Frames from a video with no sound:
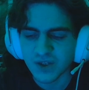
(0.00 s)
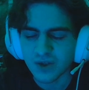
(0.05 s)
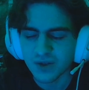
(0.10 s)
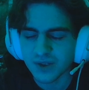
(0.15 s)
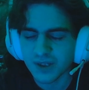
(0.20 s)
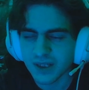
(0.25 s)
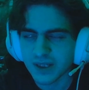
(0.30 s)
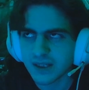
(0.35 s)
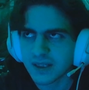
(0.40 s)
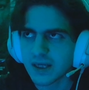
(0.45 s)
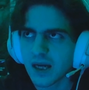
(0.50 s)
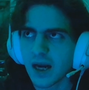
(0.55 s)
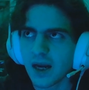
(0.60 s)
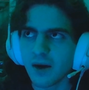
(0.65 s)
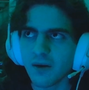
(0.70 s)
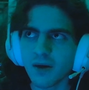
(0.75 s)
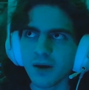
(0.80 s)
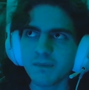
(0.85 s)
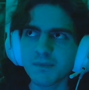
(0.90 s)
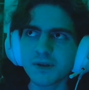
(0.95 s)
There's an
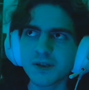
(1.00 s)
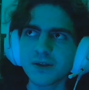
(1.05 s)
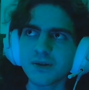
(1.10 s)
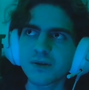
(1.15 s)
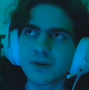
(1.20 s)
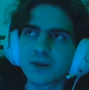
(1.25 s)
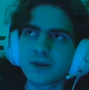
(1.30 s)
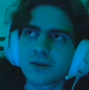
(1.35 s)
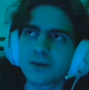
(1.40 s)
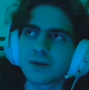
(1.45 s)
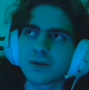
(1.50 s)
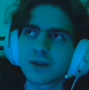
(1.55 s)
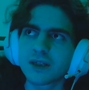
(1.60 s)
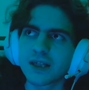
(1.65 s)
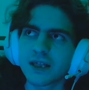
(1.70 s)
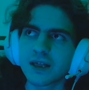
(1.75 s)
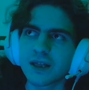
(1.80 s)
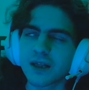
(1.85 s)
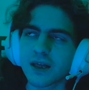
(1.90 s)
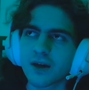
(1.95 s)
entire episode
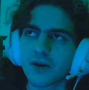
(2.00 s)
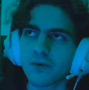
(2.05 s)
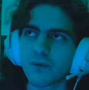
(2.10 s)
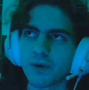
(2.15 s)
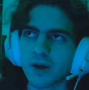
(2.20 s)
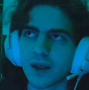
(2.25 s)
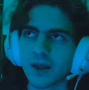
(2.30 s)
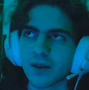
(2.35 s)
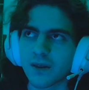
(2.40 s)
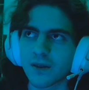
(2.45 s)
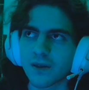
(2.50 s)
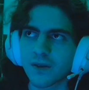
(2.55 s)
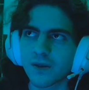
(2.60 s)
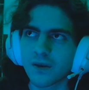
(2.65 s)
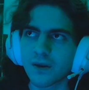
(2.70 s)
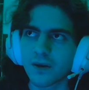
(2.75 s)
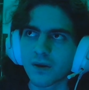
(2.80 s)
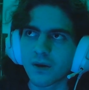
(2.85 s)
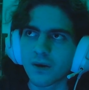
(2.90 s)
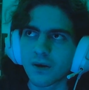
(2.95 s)
dealing with,
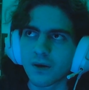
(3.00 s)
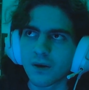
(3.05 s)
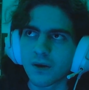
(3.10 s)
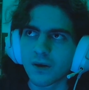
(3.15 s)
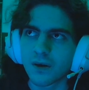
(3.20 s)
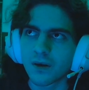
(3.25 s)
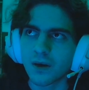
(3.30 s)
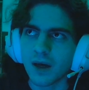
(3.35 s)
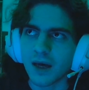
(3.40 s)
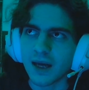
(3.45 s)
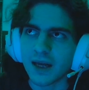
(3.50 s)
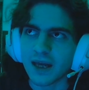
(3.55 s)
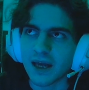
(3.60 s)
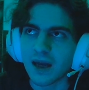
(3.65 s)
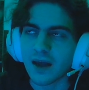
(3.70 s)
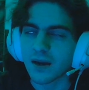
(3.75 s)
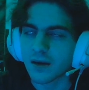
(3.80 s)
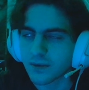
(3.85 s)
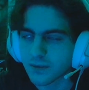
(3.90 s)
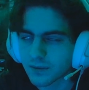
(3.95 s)

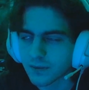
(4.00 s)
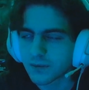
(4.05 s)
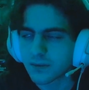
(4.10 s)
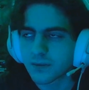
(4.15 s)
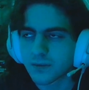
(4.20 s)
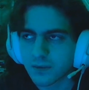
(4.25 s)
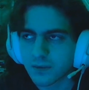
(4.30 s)
again,